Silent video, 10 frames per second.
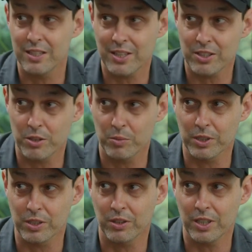is actually a
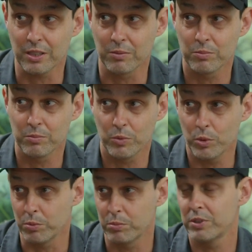really good thing.
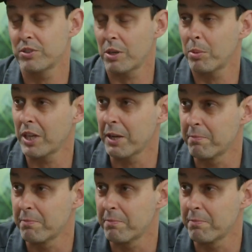Cool, let's talk about that.